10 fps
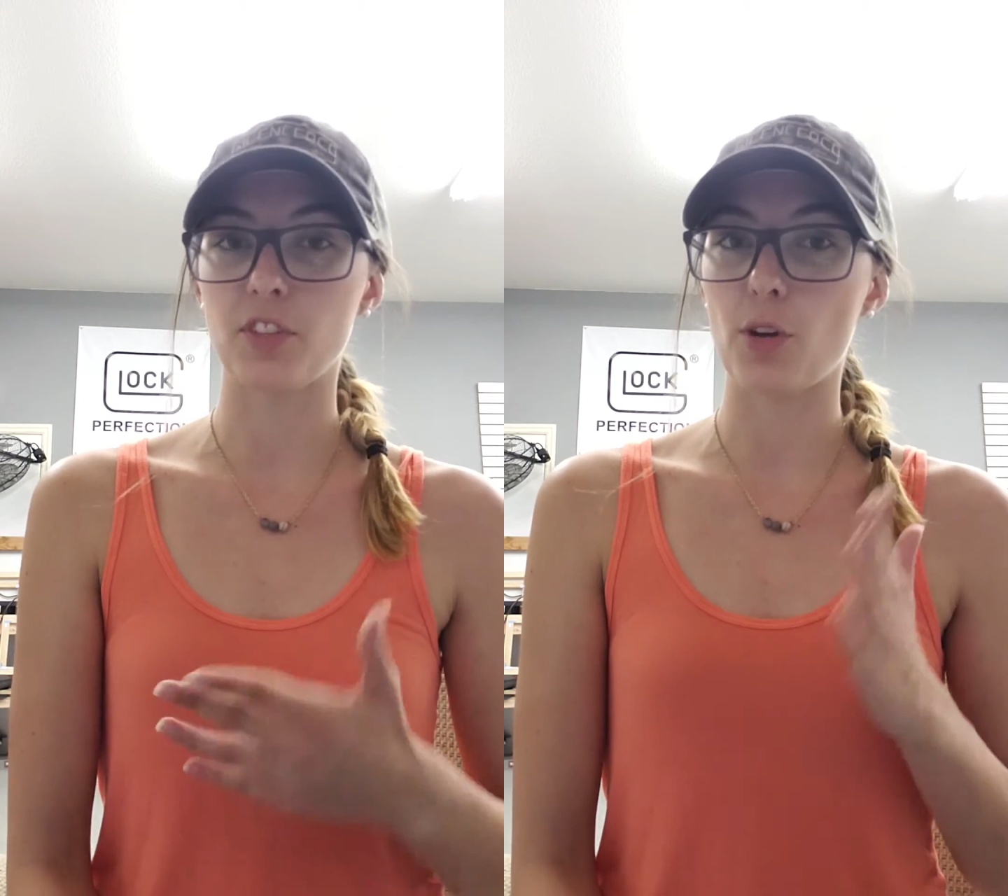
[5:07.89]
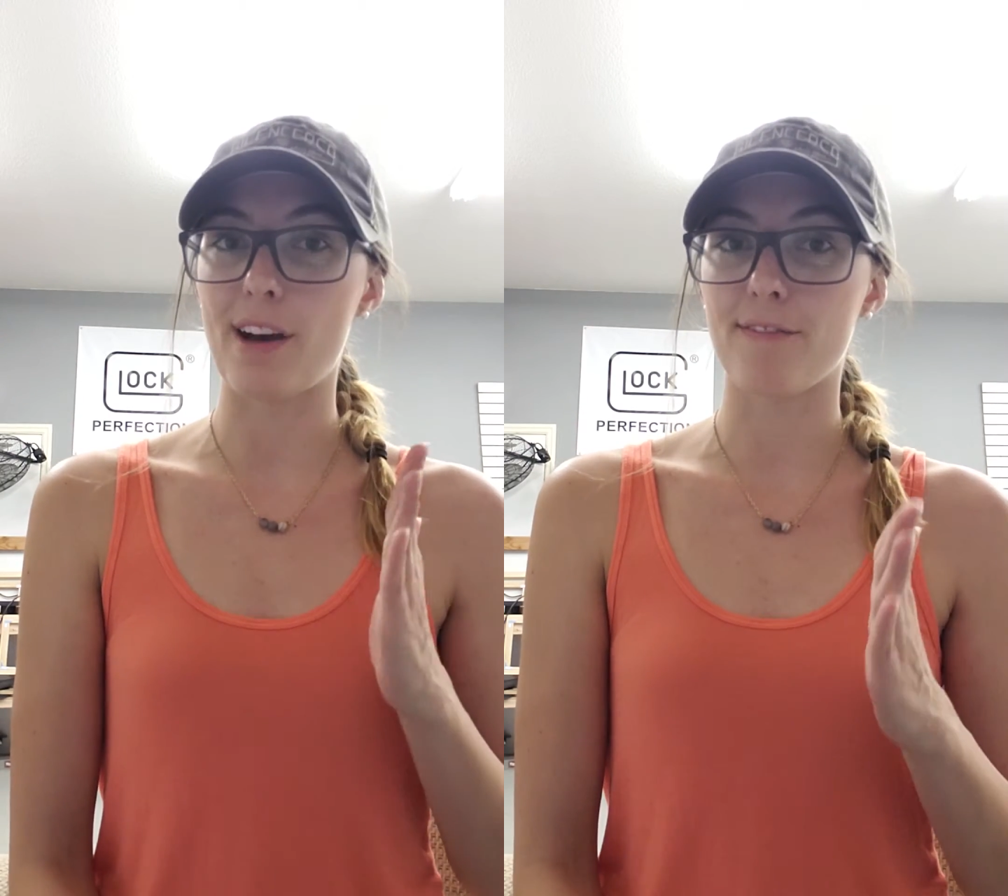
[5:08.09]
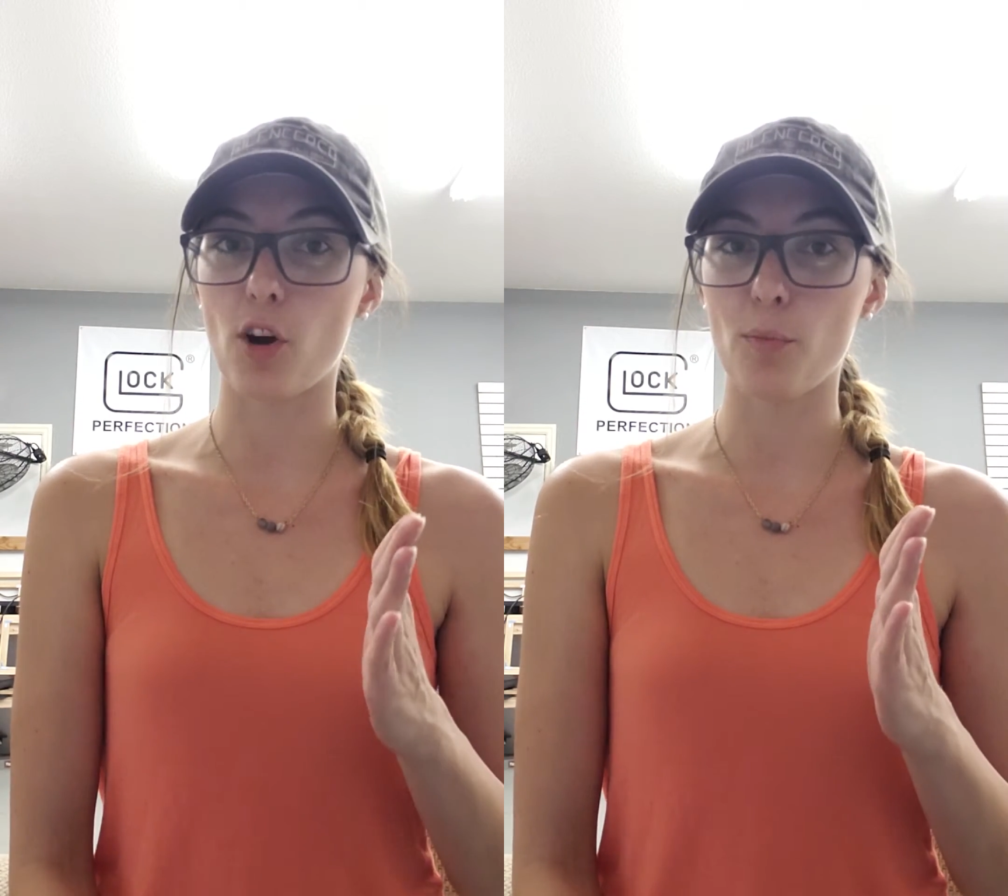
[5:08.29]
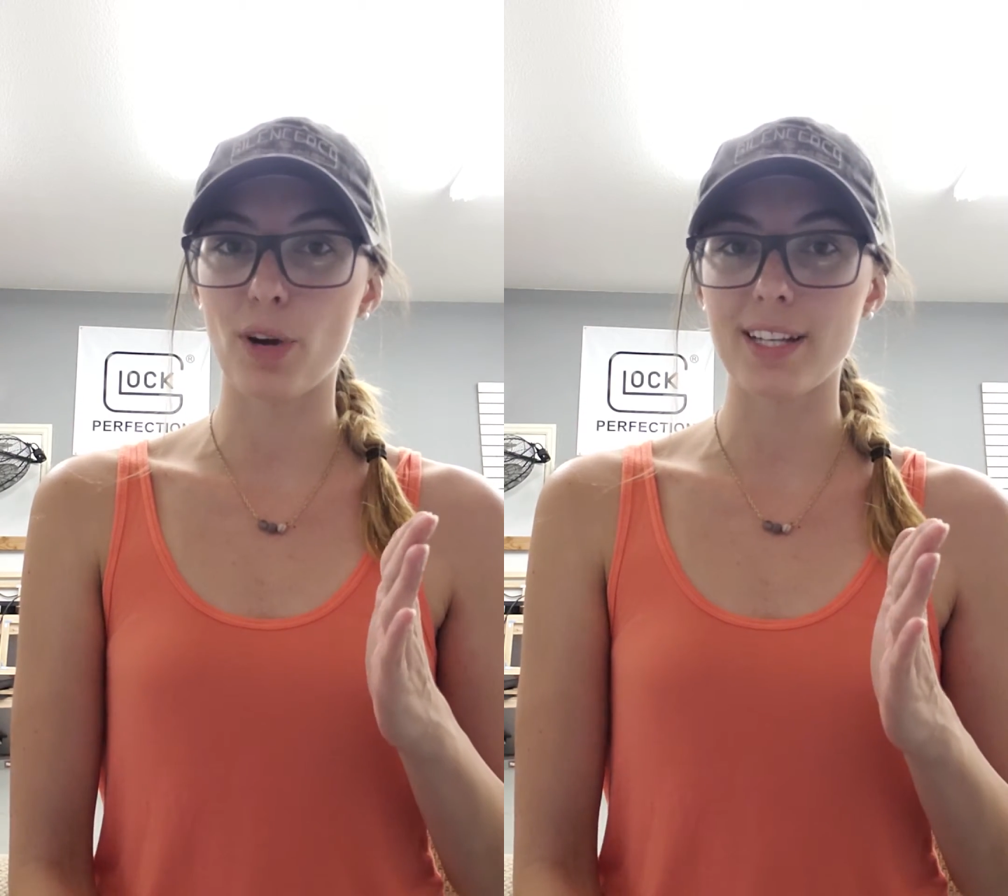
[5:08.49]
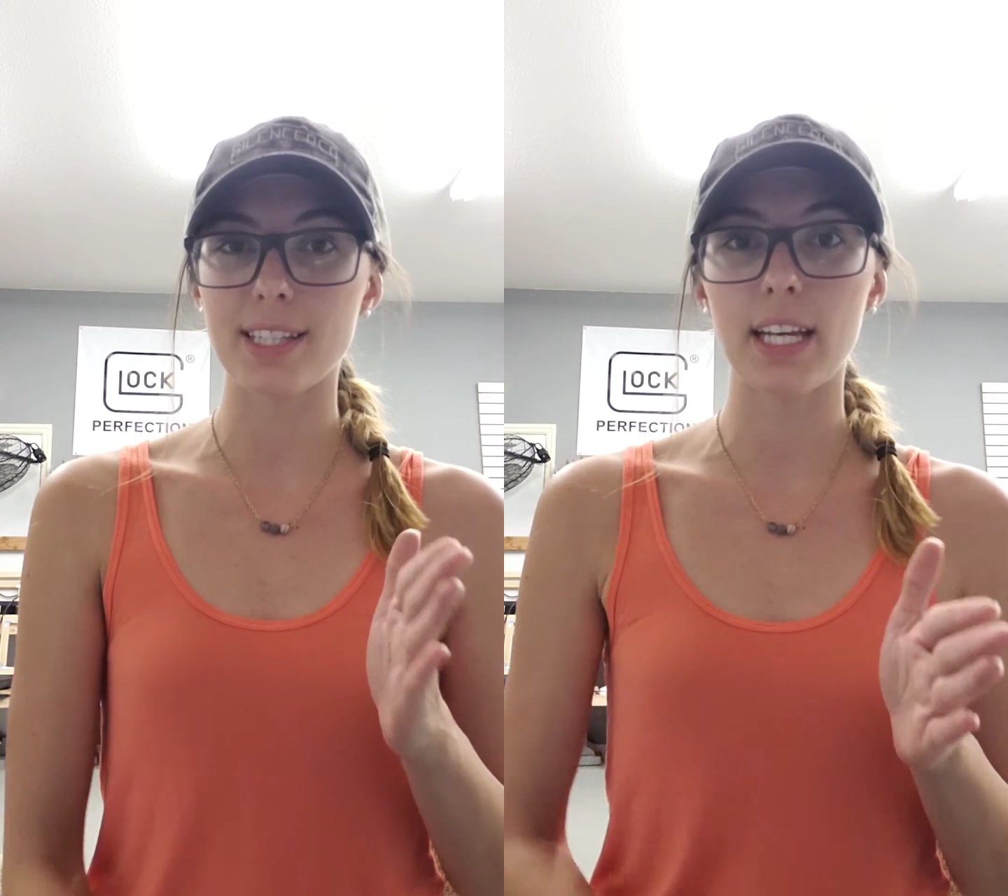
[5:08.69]
You have foam
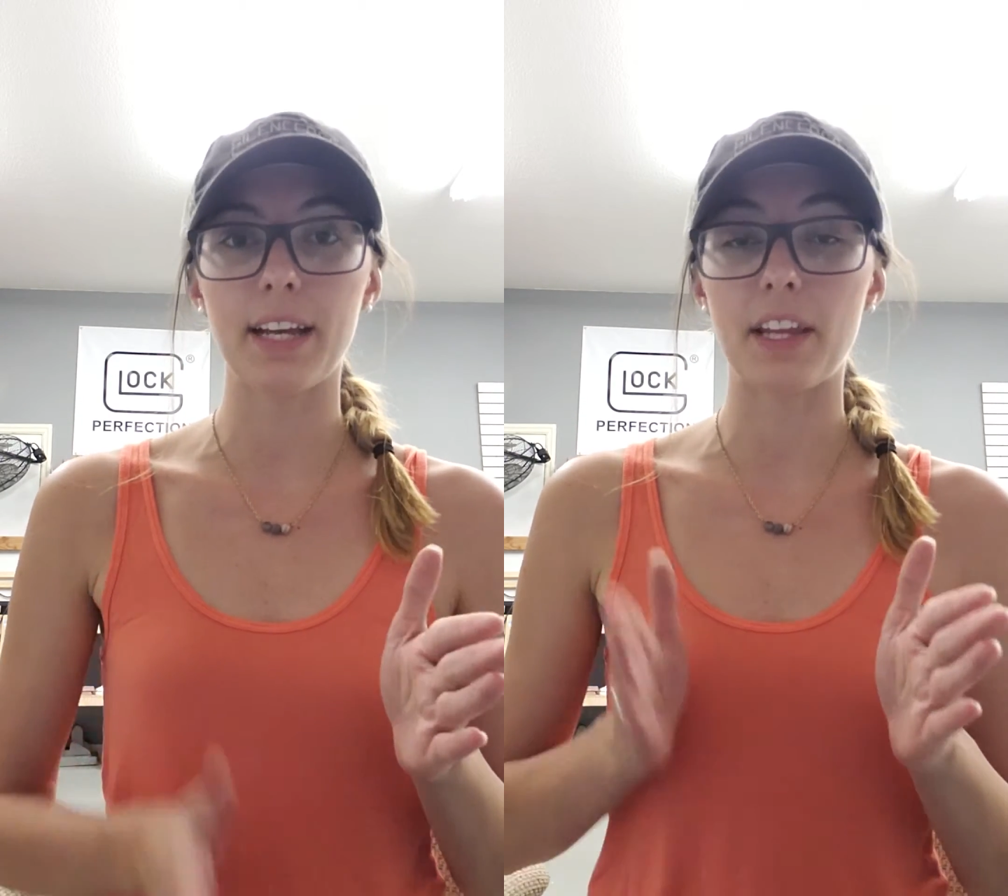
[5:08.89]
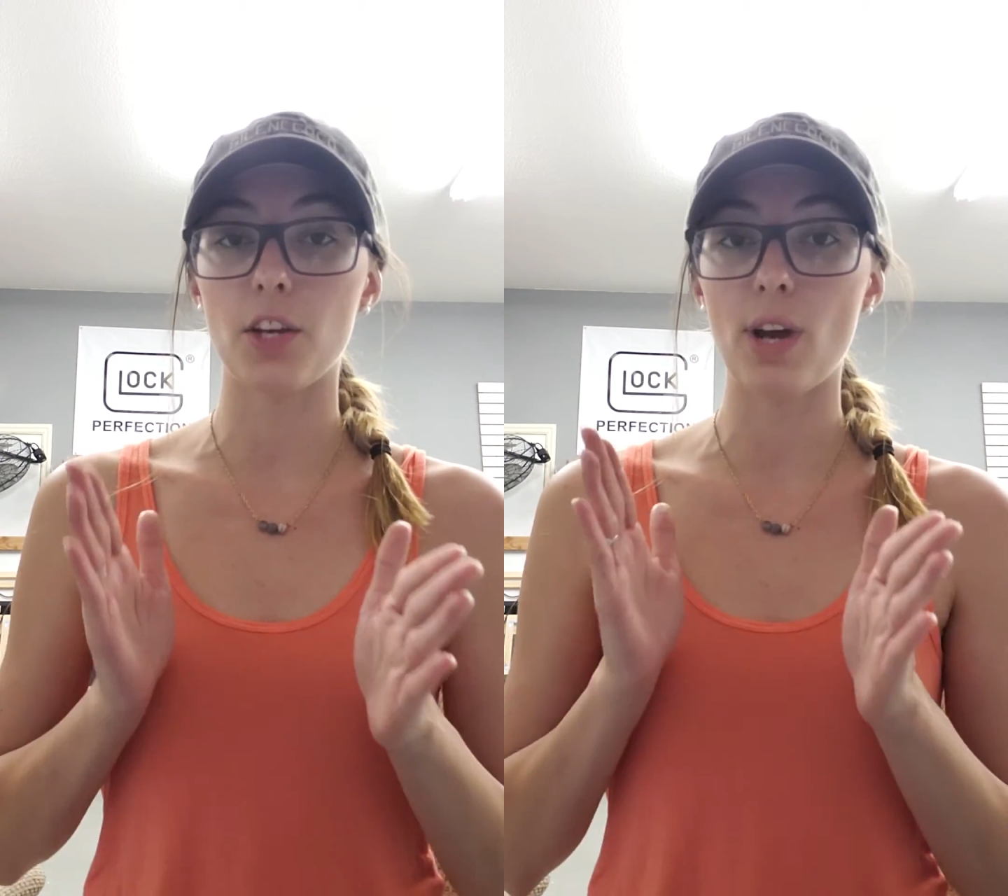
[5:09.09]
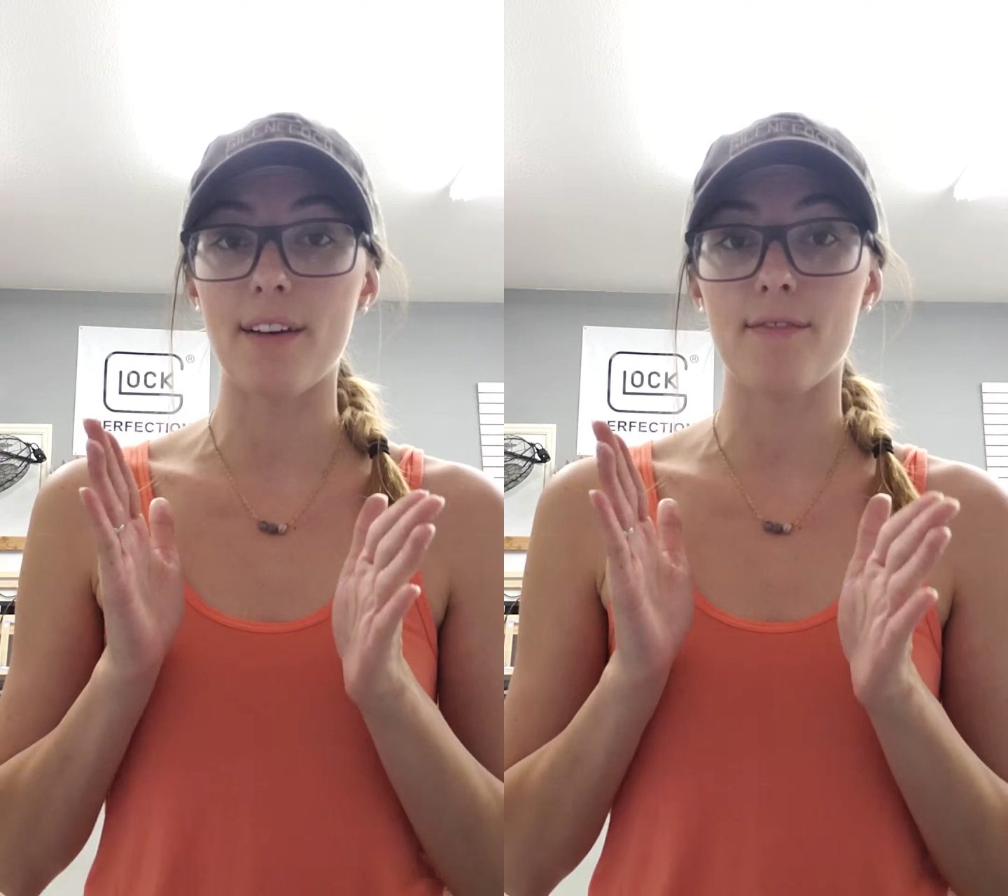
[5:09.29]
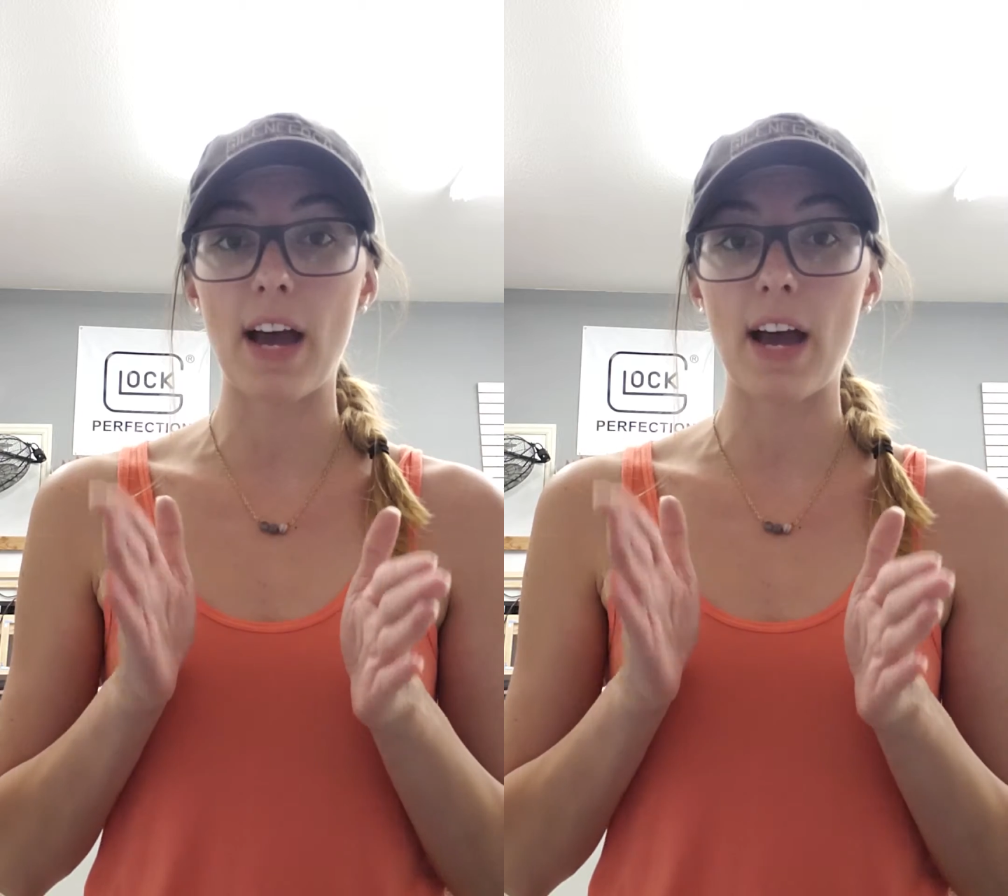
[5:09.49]
pressing and then you have